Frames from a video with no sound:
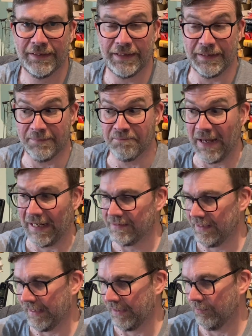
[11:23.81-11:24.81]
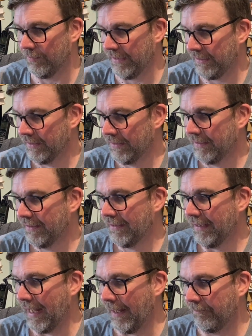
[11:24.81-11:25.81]
the impact it had on
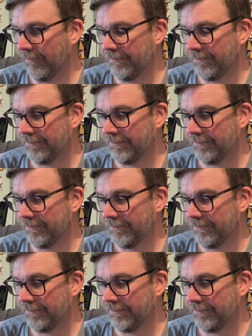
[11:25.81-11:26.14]
me.